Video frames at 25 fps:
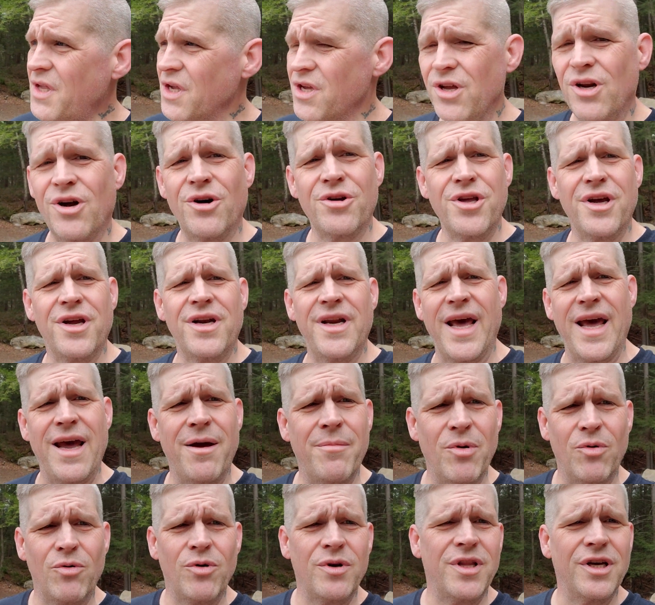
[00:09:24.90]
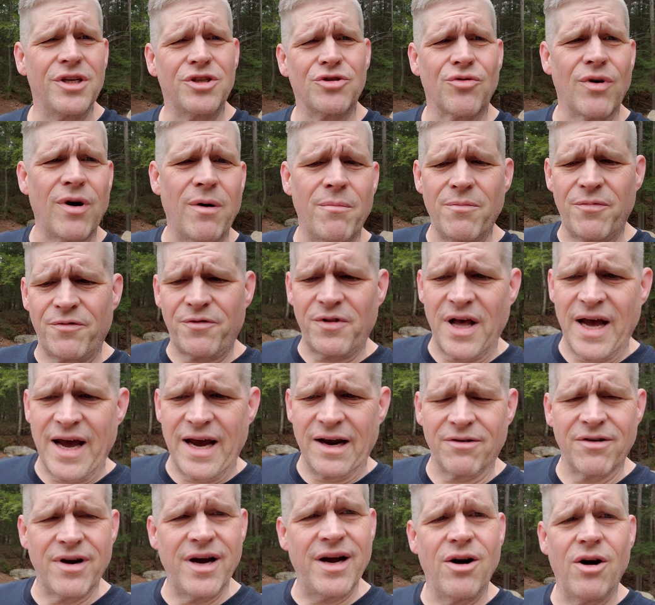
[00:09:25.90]
Your neighbor with the Trump
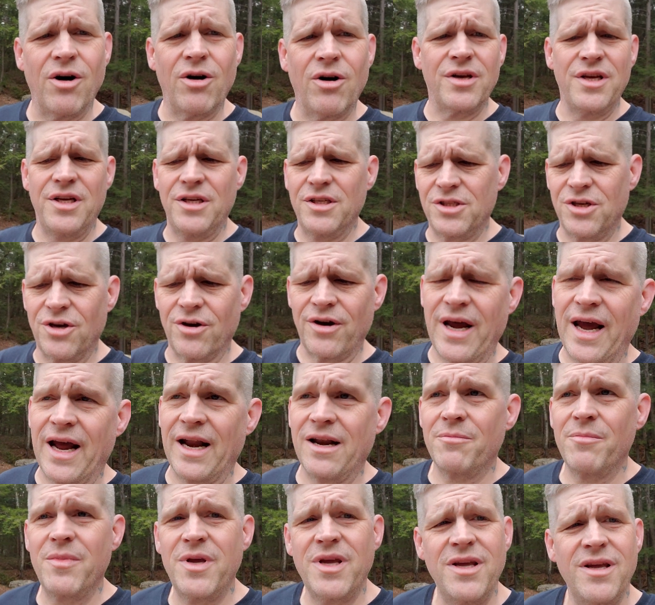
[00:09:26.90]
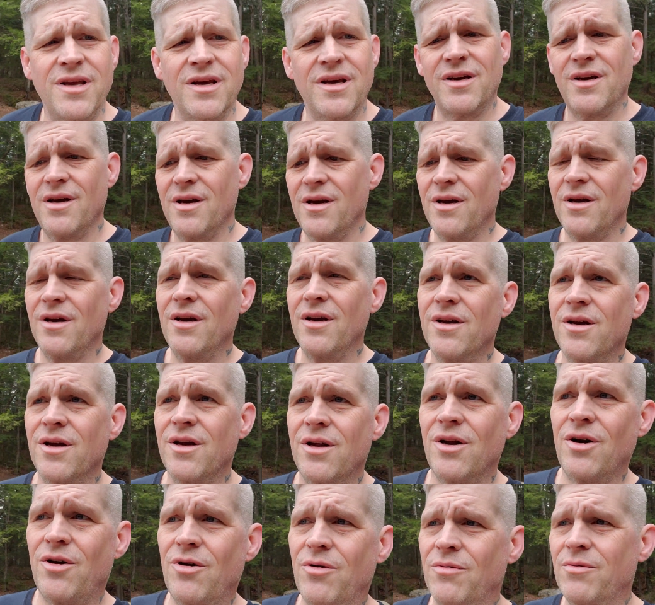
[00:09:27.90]
flag, right? Oh, he's your enemy.
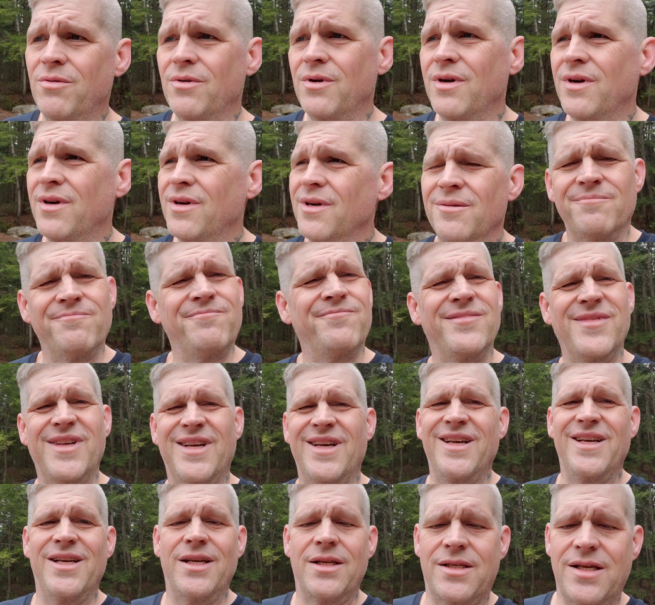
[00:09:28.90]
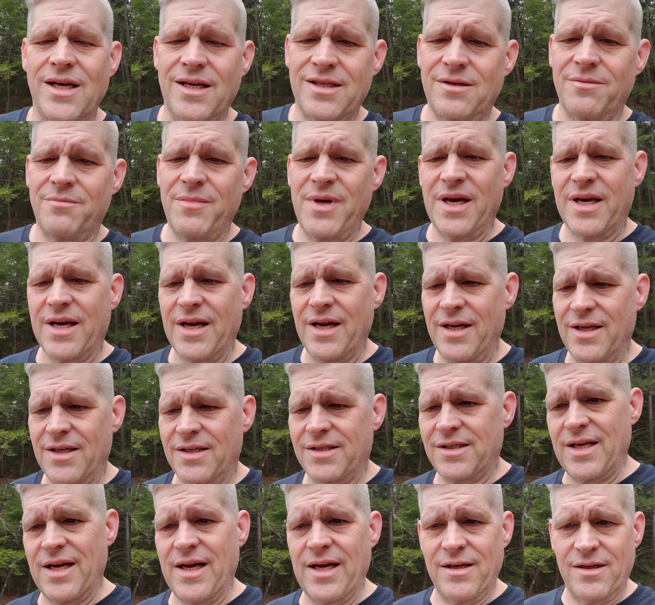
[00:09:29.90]
It doesn't make any
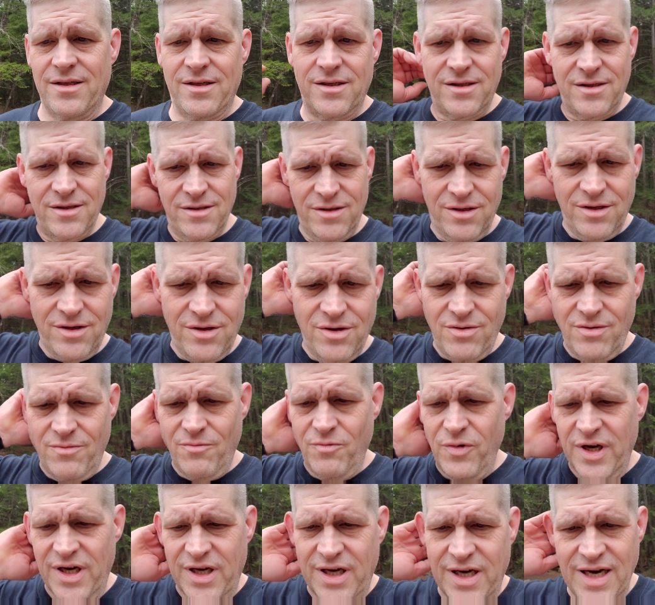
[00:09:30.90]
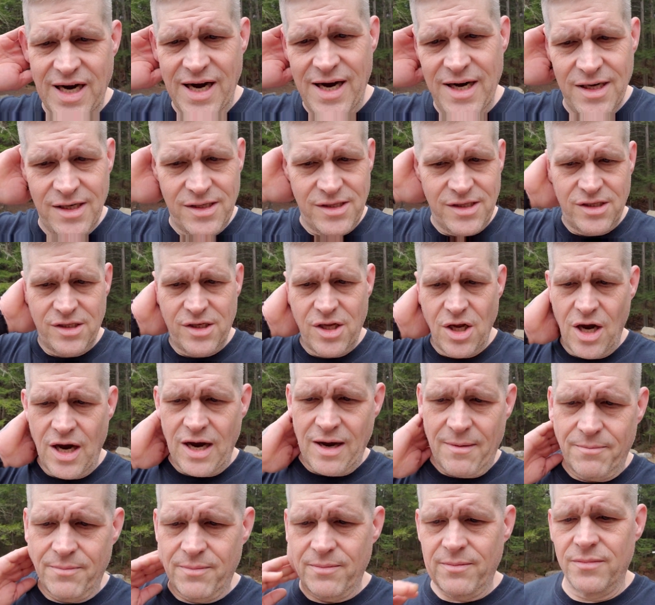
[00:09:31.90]
sense, and we gotta
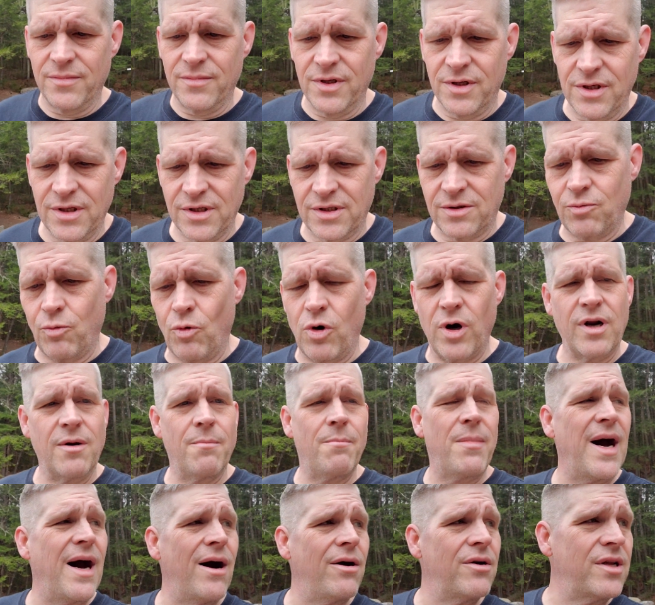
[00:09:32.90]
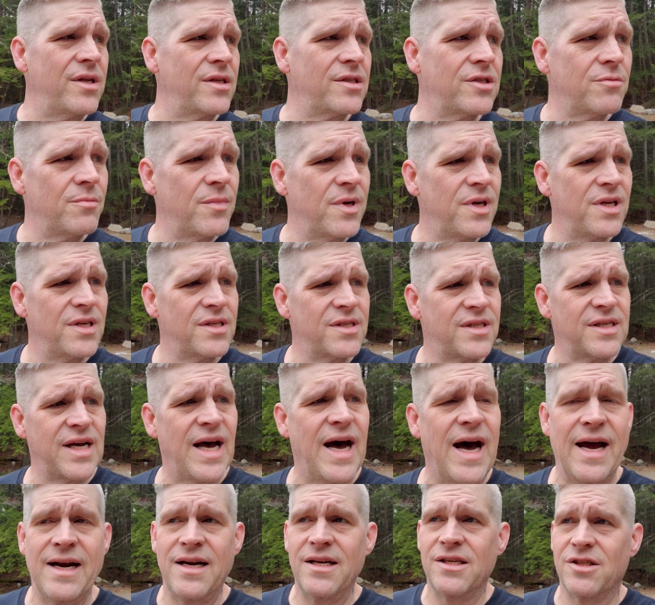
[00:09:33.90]
stop this whataboutism and the
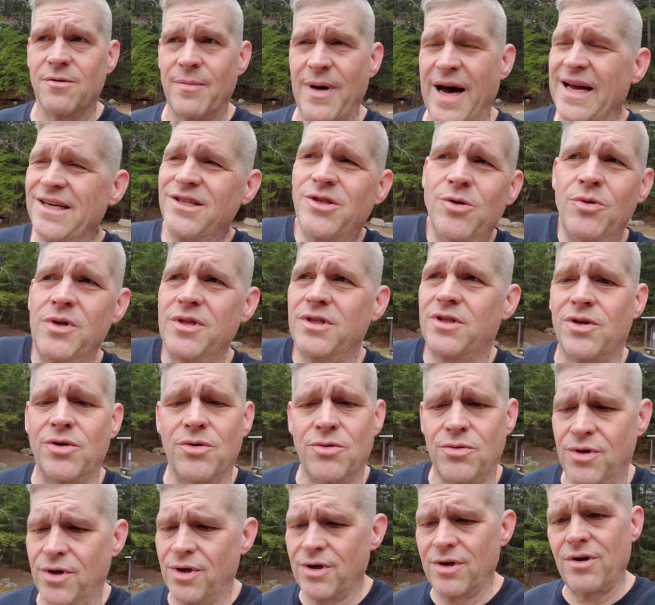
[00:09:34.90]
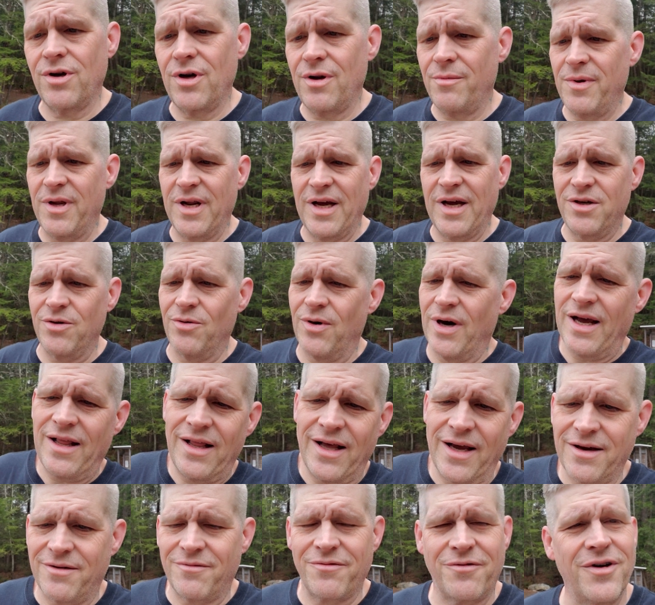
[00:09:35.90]
sidism. I do it too, you know what I mean? I do. I
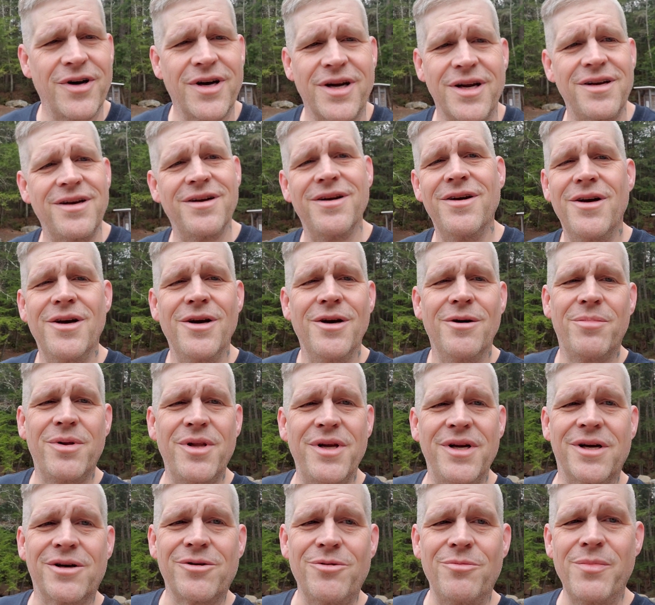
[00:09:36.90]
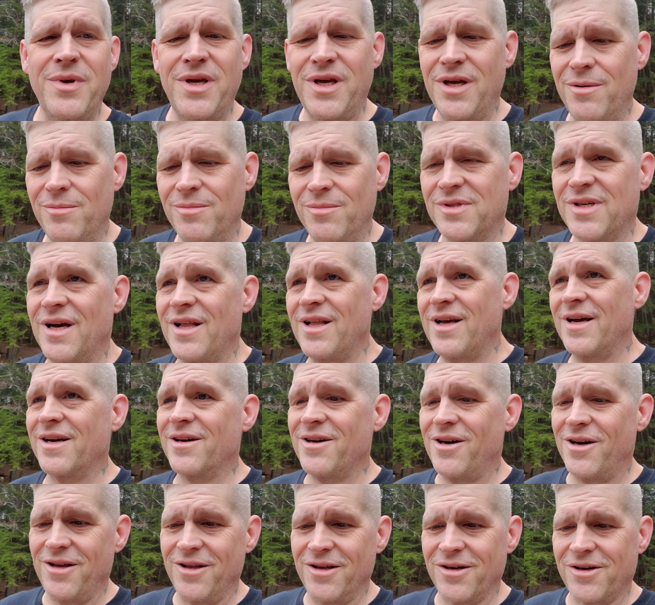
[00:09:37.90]
like freaking political memes. I like
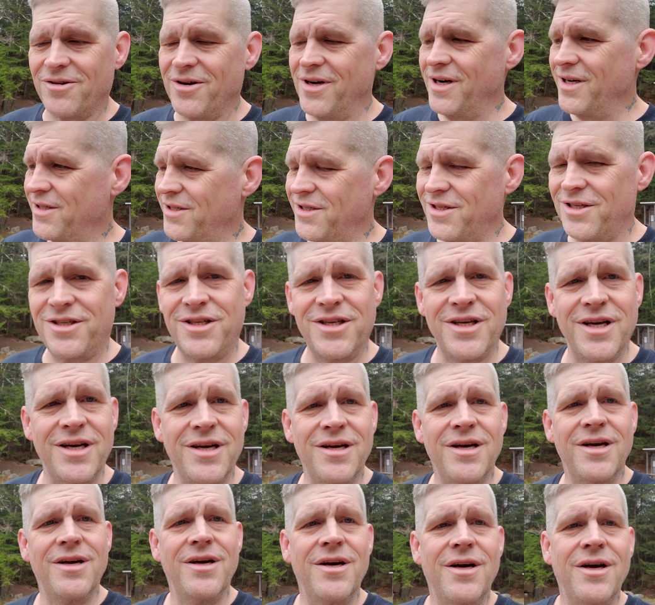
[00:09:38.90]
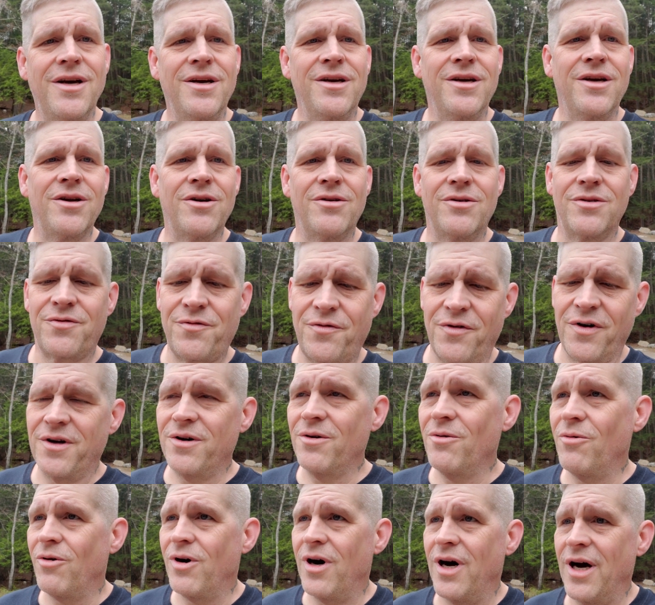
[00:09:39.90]
all the crazy shit. It's fun
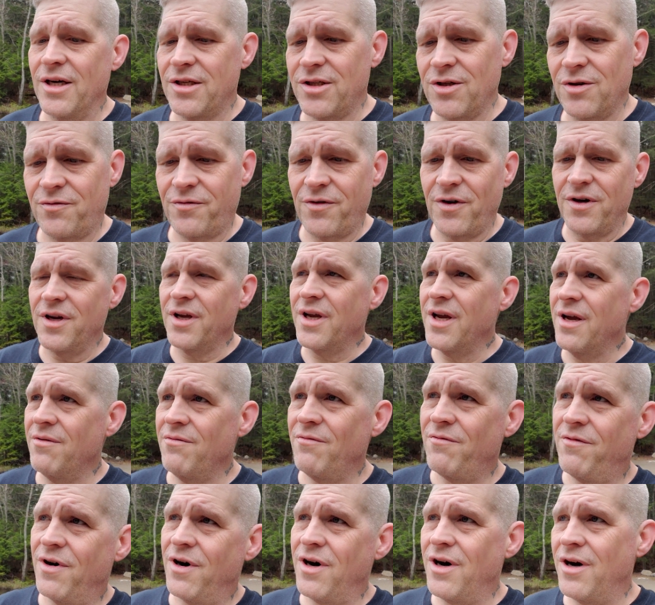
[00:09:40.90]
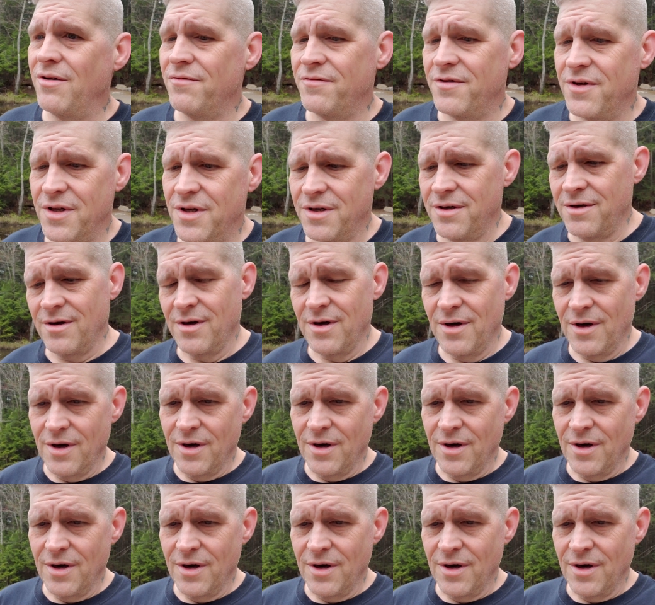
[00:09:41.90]
to watch. It's fun to get involved in.